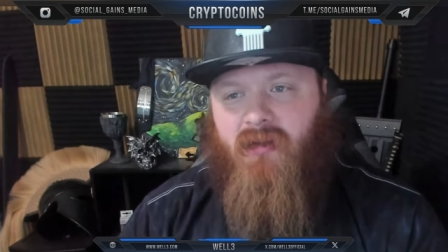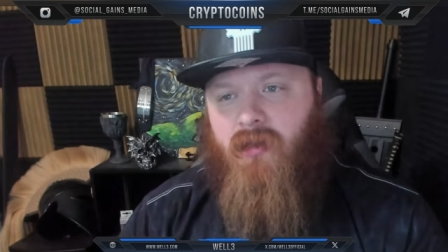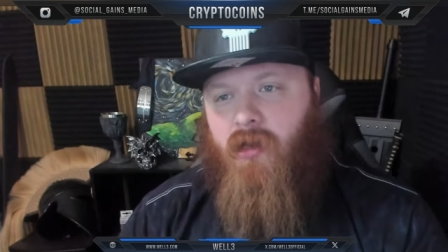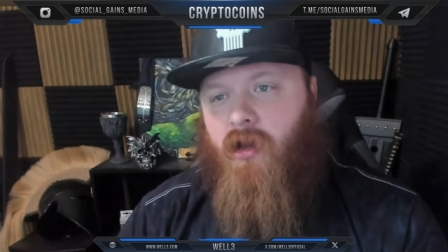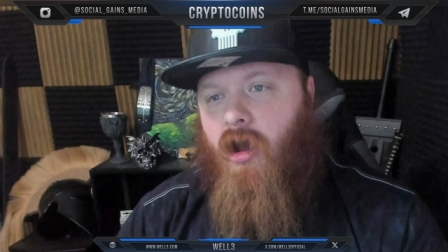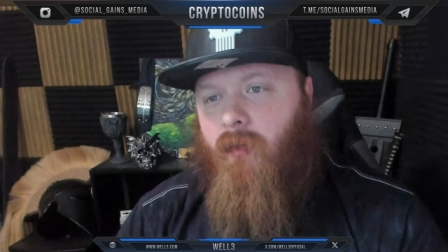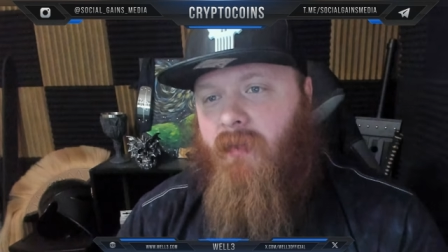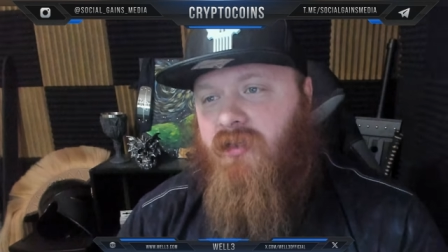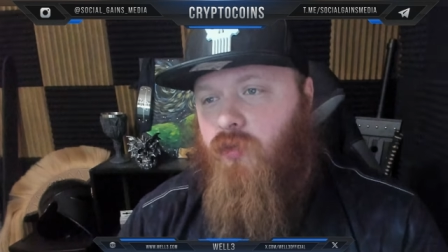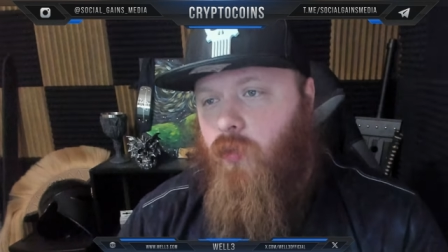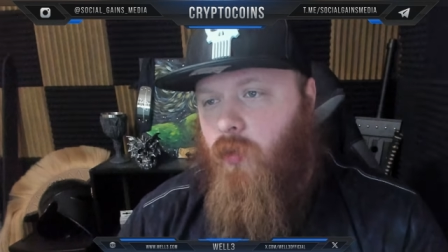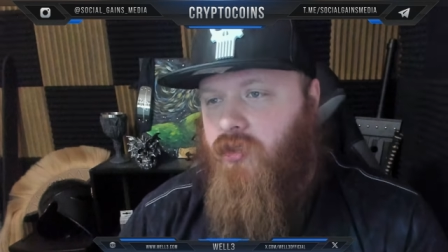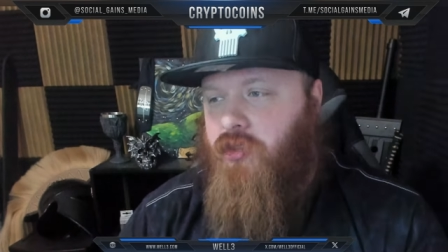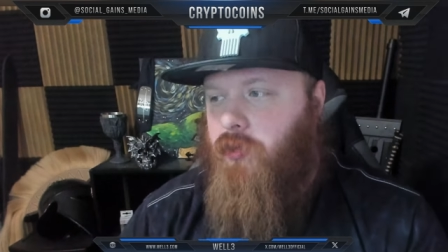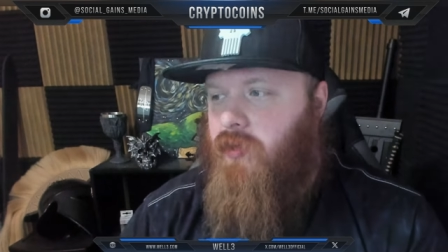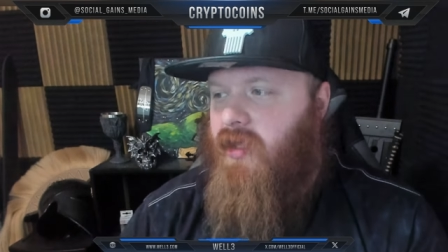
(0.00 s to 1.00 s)
in the comments
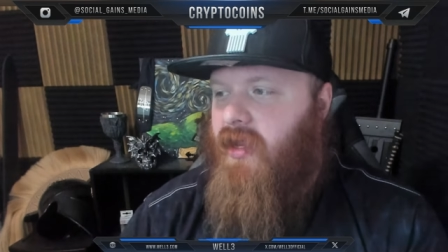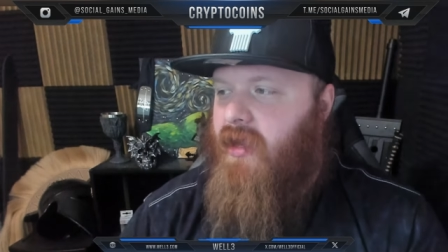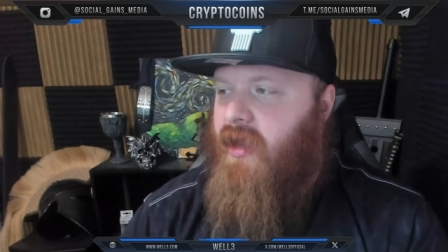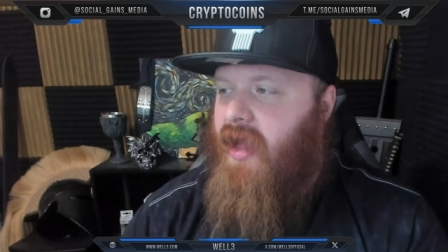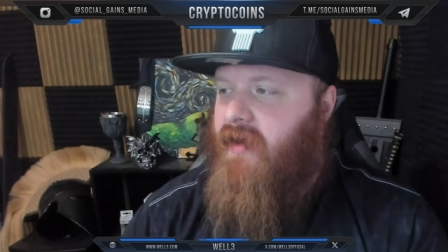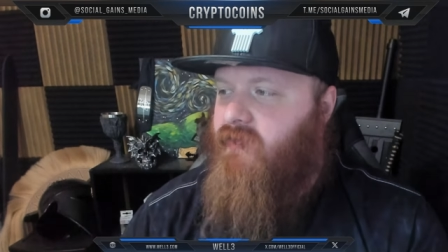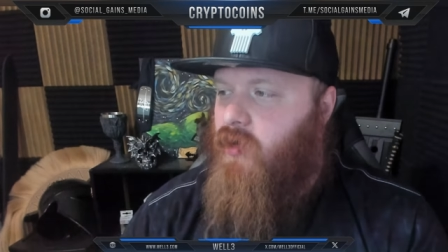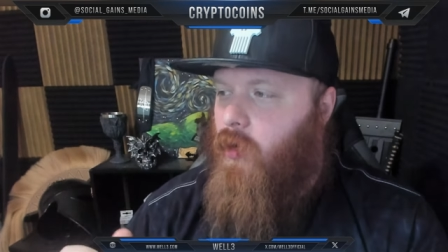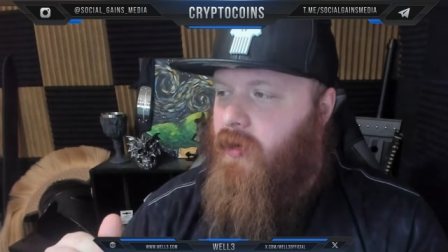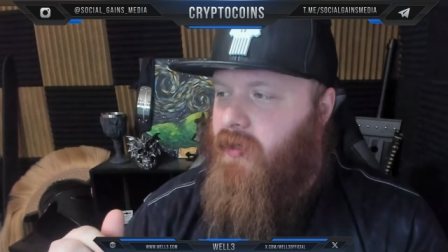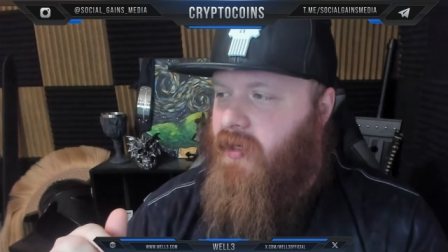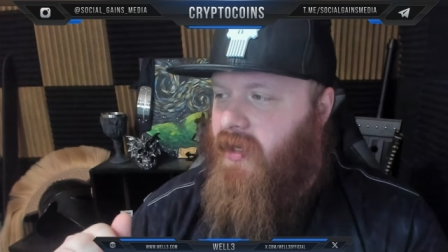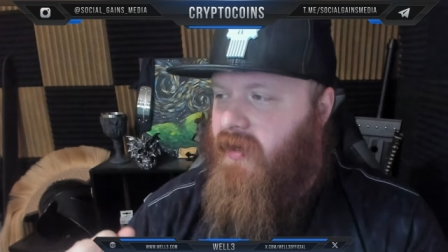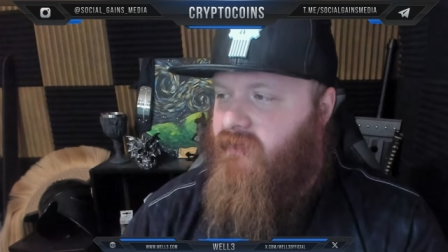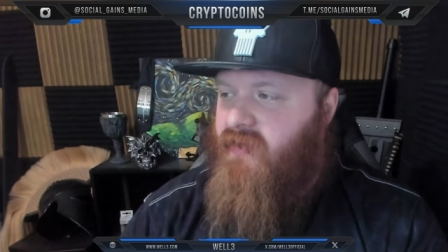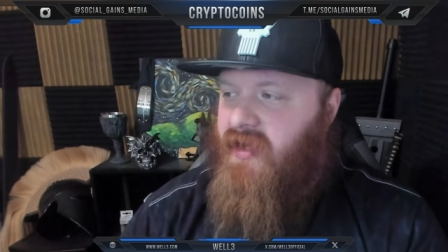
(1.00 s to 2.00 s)
what you think. Have you
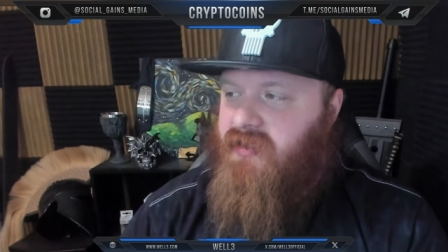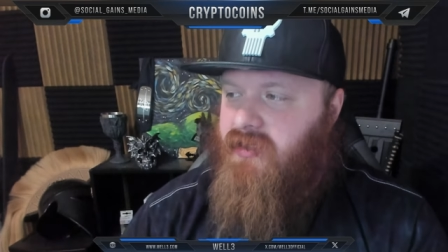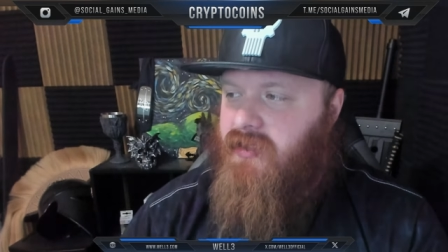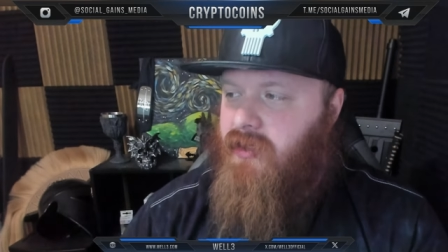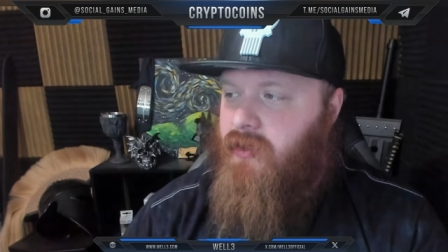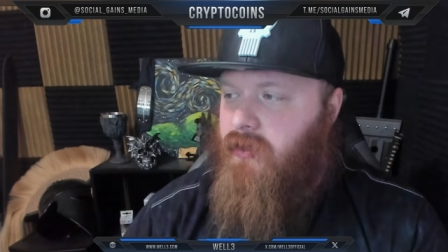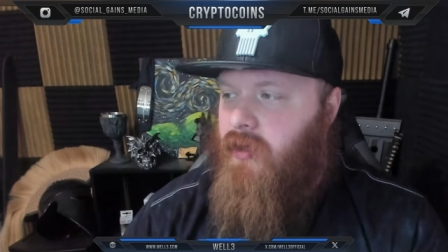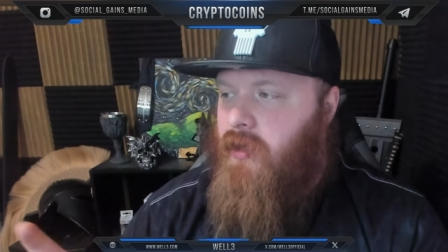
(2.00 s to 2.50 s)
already invested